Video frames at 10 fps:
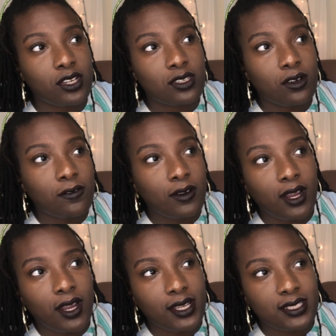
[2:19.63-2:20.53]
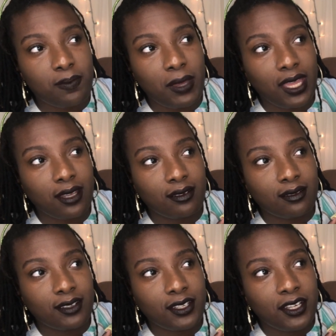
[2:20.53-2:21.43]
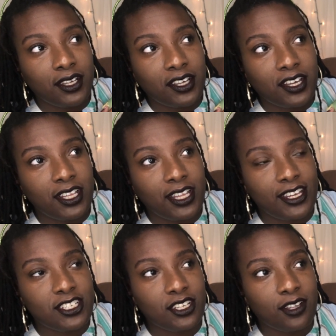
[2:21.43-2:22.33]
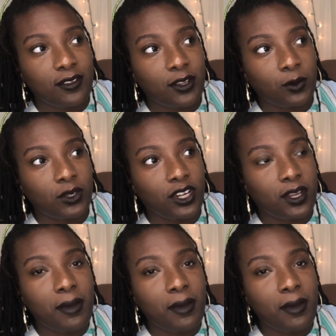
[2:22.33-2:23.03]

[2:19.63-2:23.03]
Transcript: So far, it's been collection of their work.